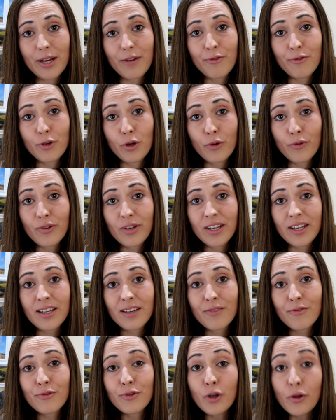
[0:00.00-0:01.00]
fluffy,
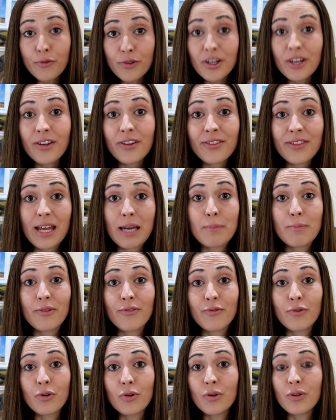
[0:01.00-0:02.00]
fluffier than
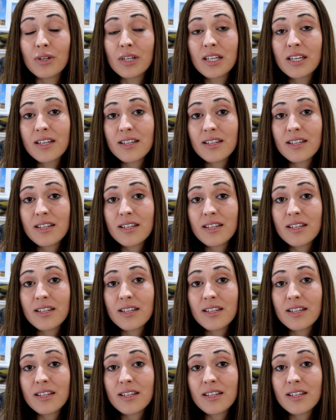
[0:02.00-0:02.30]
before,